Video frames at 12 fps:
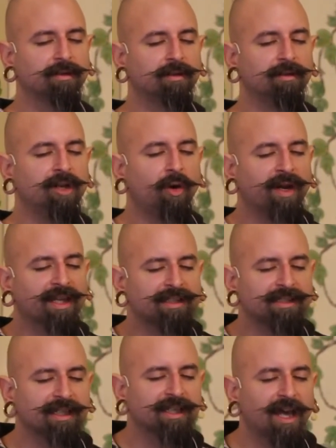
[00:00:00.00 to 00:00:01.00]
knowing
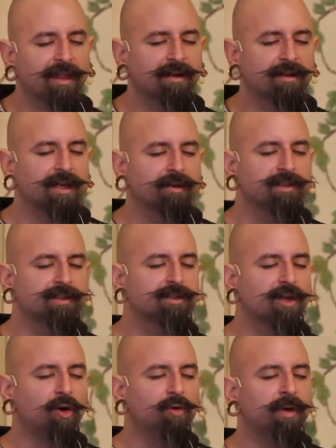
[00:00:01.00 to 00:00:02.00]
that together there is
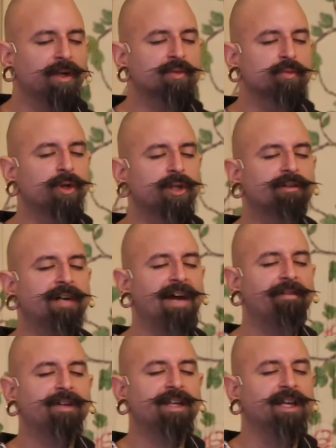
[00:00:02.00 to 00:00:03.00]
so much more
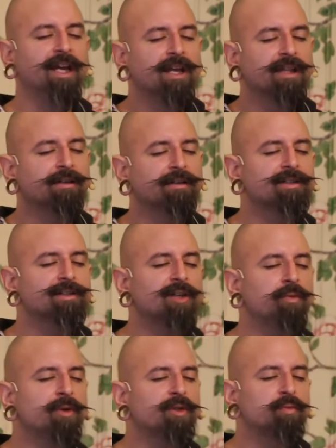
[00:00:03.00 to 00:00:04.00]
gravity, there is
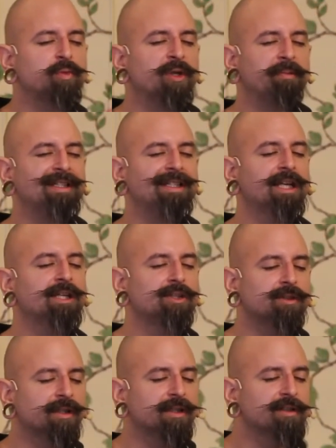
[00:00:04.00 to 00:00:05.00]
so much more
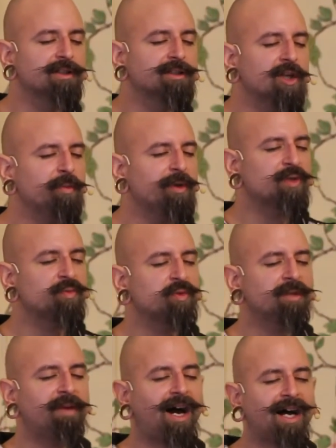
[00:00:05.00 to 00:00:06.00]
potential, there is so much
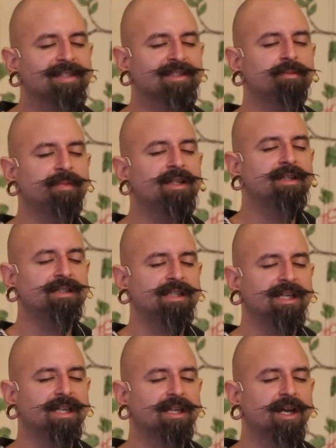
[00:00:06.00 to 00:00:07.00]
more
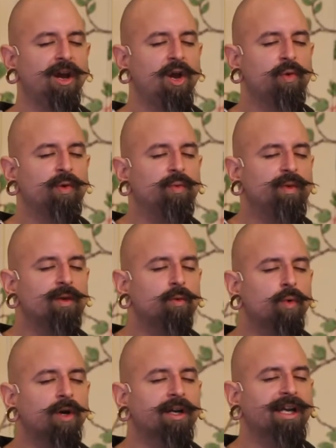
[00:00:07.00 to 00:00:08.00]
possibility when we
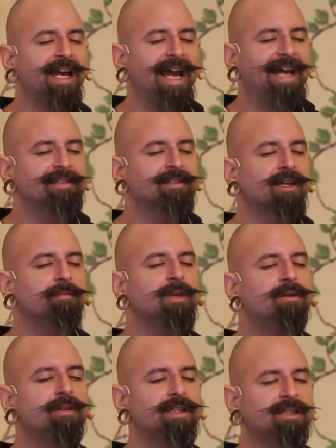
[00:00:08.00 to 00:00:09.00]
work as
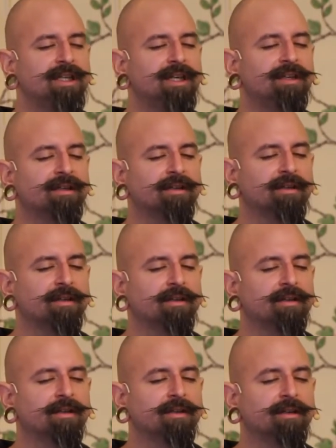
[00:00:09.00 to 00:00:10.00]
community
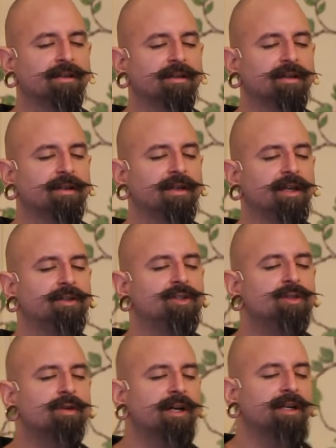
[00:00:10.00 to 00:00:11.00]
and
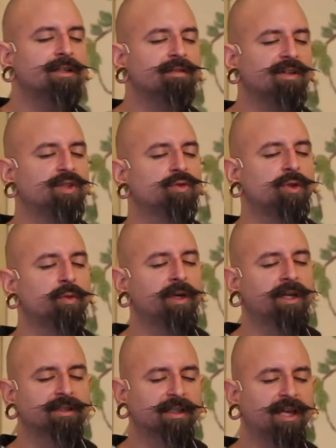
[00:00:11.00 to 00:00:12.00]
do our individual
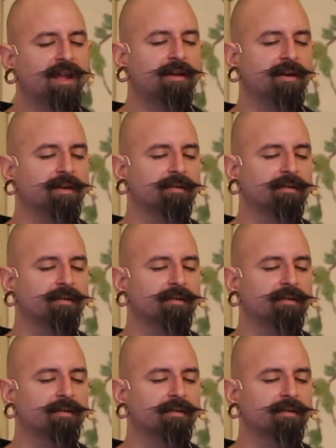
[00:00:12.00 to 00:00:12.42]
work together.